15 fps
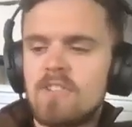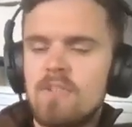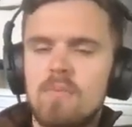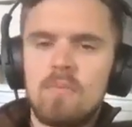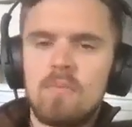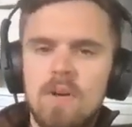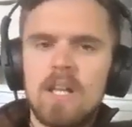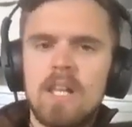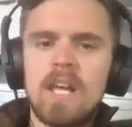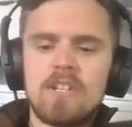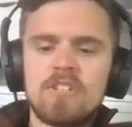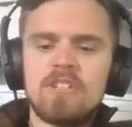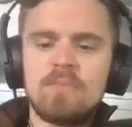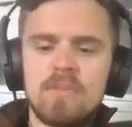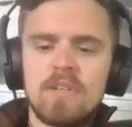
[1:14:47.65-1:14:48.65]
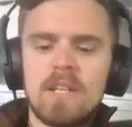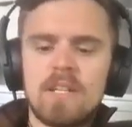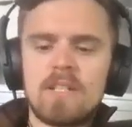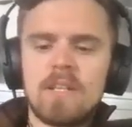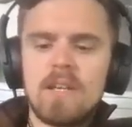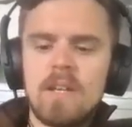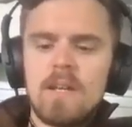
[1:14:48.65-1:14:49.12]
So what do they actually
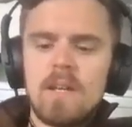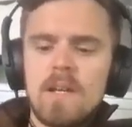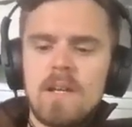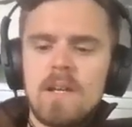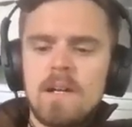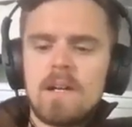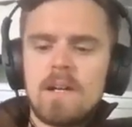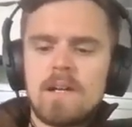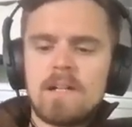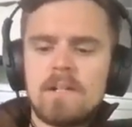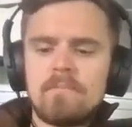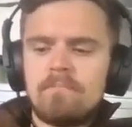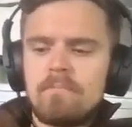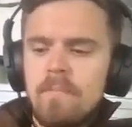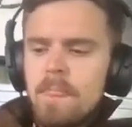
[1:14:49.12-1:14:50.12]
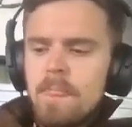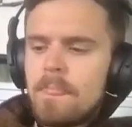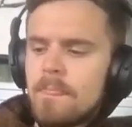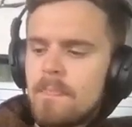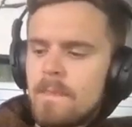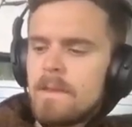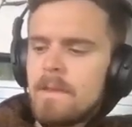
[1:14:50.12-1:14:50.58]
predict? Um,
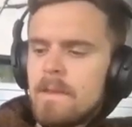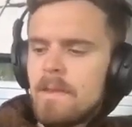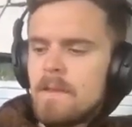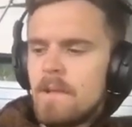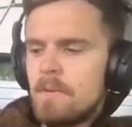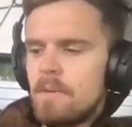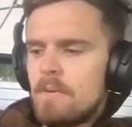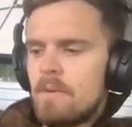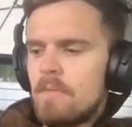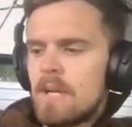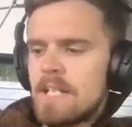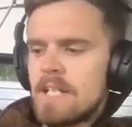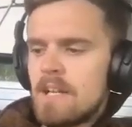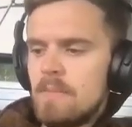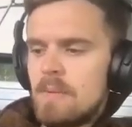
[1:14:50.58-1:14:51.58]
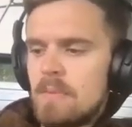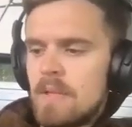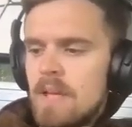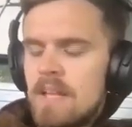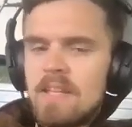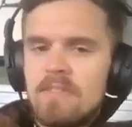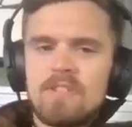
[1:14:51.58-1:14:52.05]
when I tell
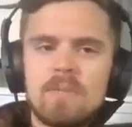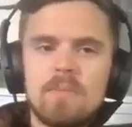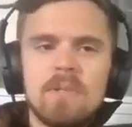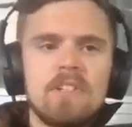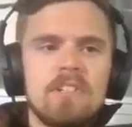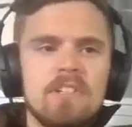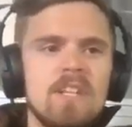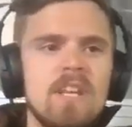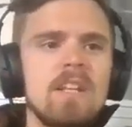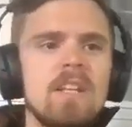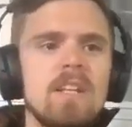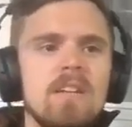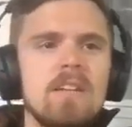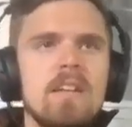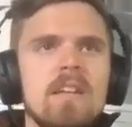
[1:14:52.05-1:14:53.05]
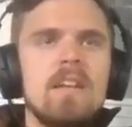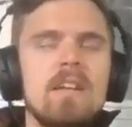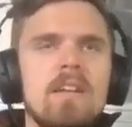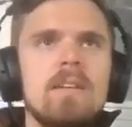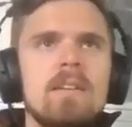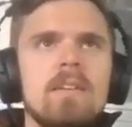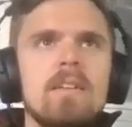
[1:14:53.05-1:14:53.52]
people that, they have trouble understanding.
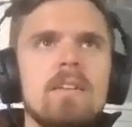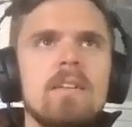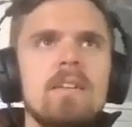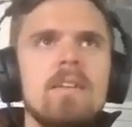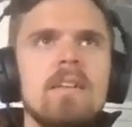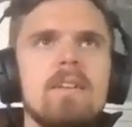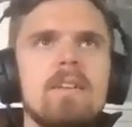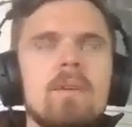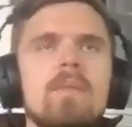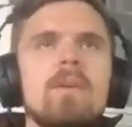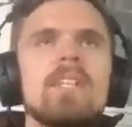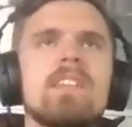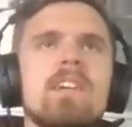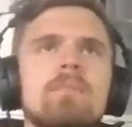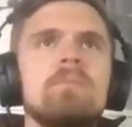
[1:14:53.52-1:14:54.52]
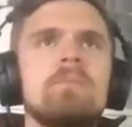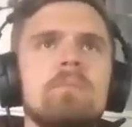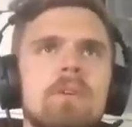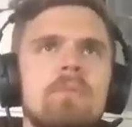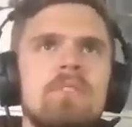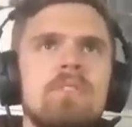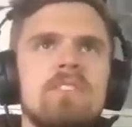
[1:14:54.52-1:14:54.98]
And when I tell people
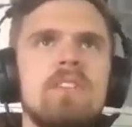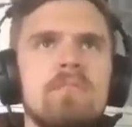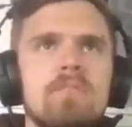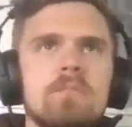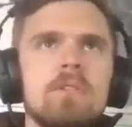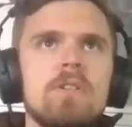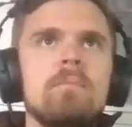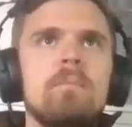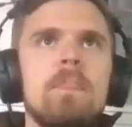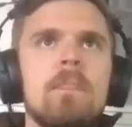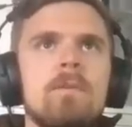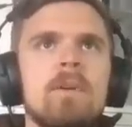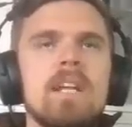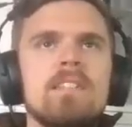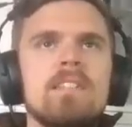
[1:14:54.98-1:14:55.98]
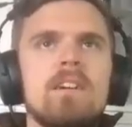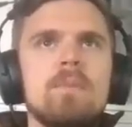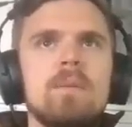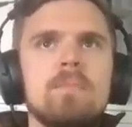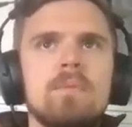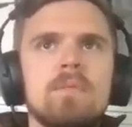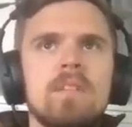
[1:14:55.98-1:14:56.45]
Bitcoin's inevitable, or when I tell
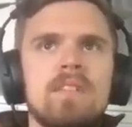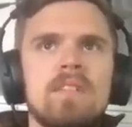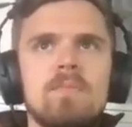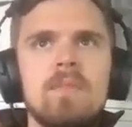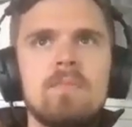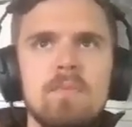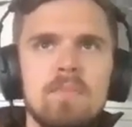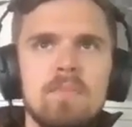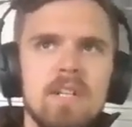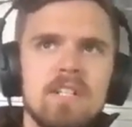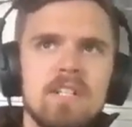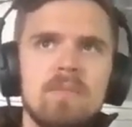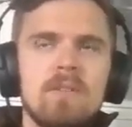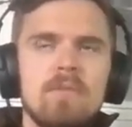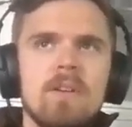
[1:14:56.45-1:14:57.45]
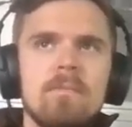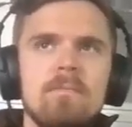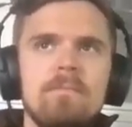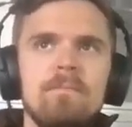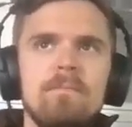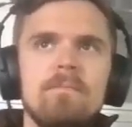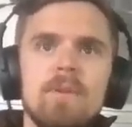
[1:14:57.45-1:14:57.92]
people that these people predicted
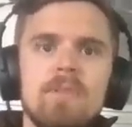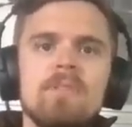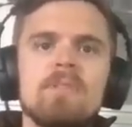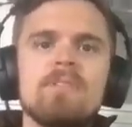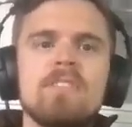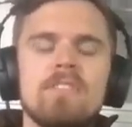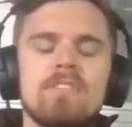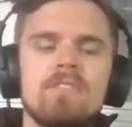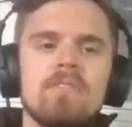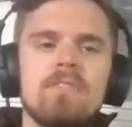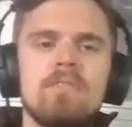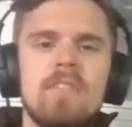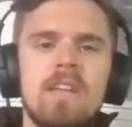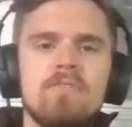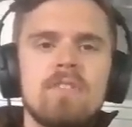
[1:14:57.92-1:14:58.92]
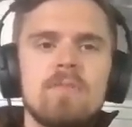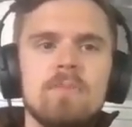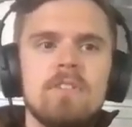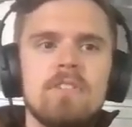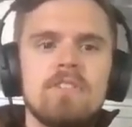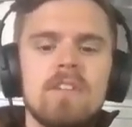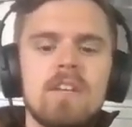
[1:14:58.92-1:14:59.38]
Bitcoin, both of those things they have
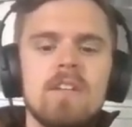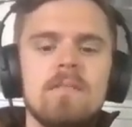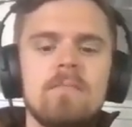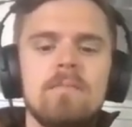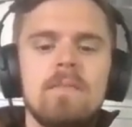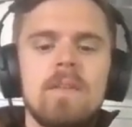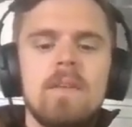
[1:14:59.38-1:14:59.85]
trouble understanding.